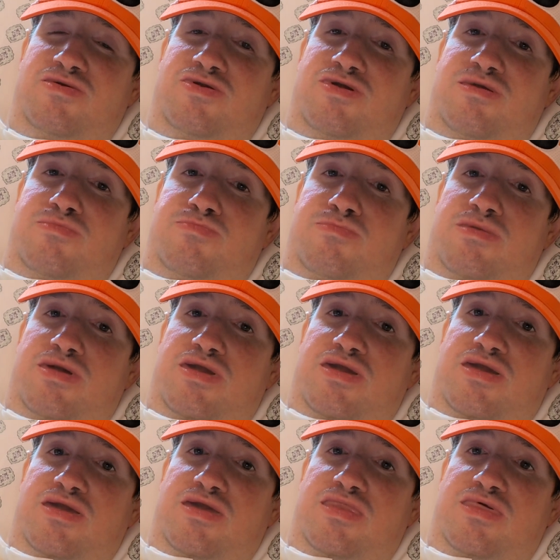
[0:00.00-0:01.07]
get
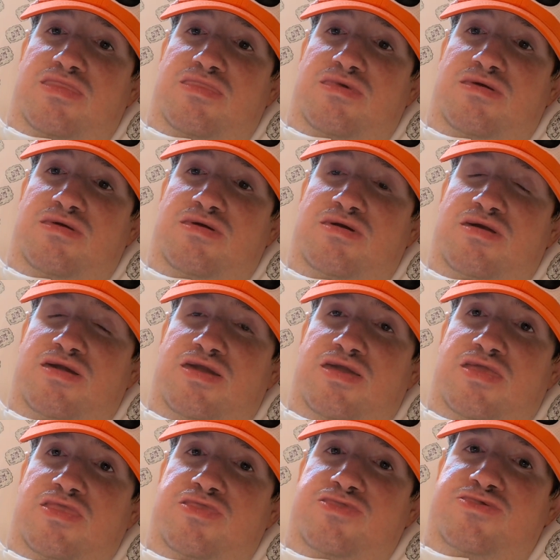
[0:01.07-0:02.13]
mad
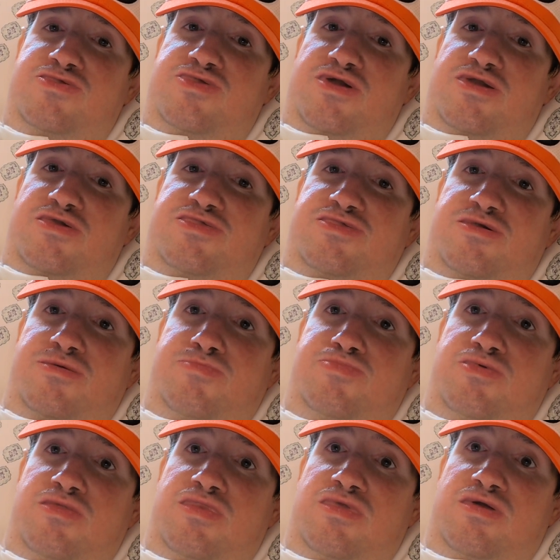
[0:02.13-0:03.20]
and say
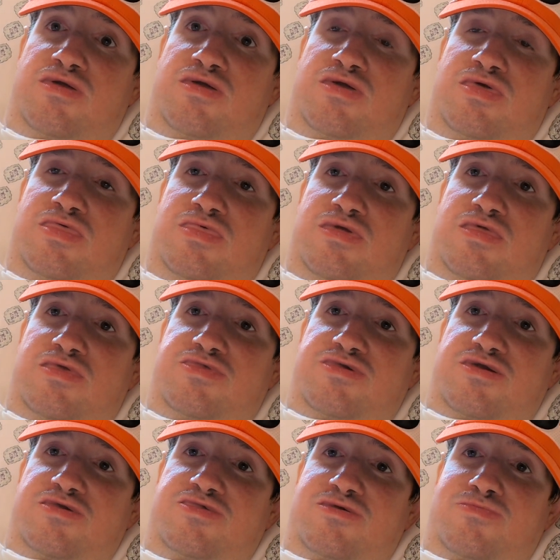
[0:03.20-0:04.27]
something
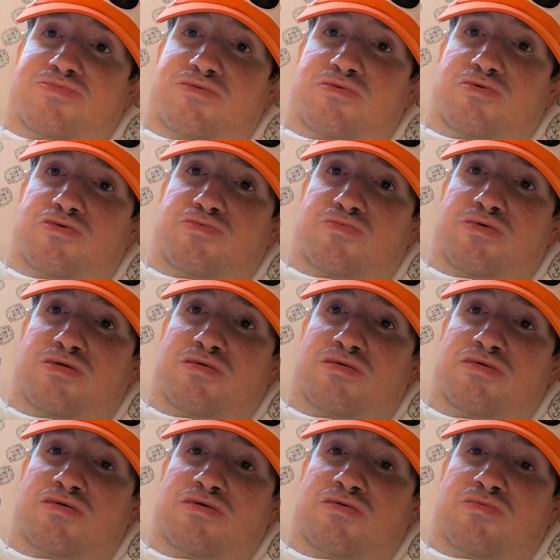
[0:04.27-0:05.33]
on
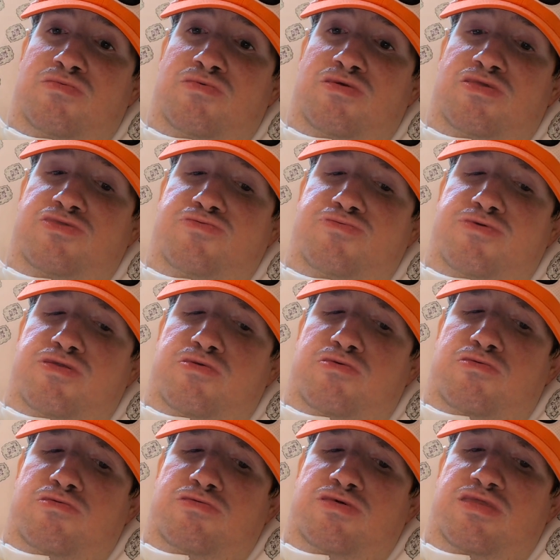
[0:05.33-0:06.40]

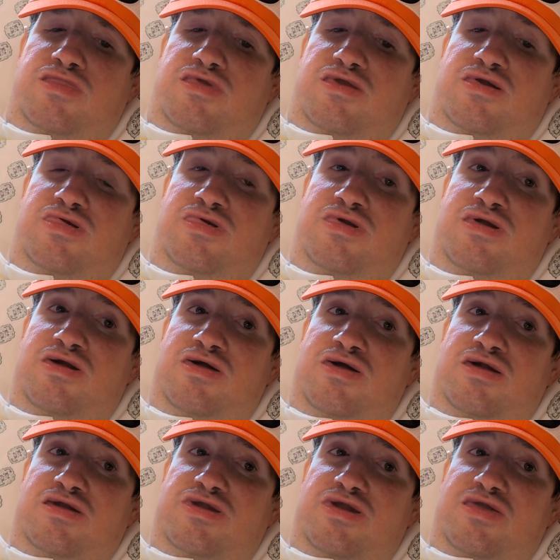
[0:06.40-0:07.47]
Twitter that
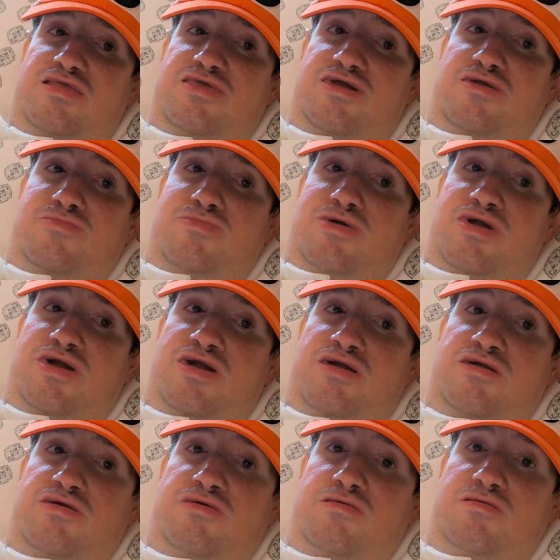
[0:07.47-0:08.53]
I can't take back.
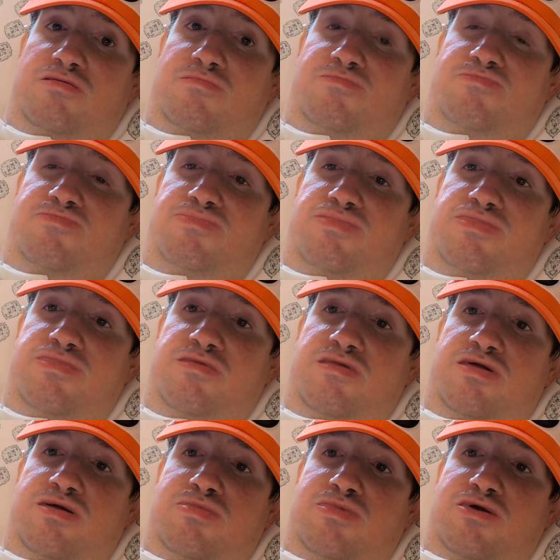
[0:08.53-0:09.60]

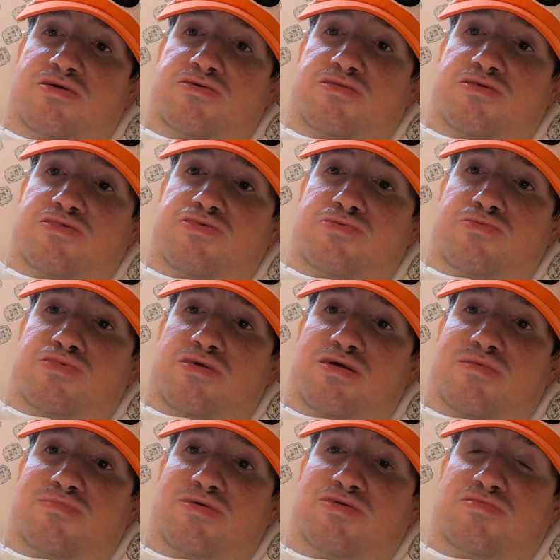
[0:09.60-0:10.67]
I'm not gonna do
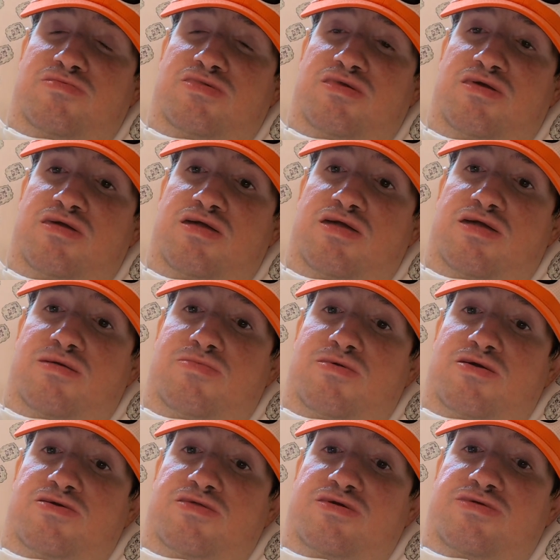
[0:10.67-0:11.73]
that because I'm
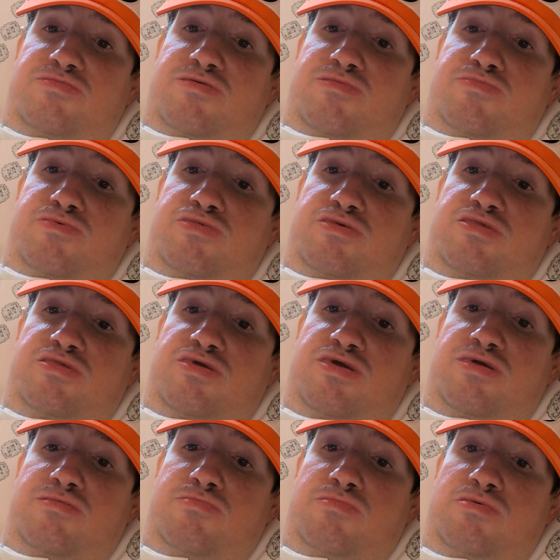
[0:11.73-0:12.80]
not gonna give up on this team.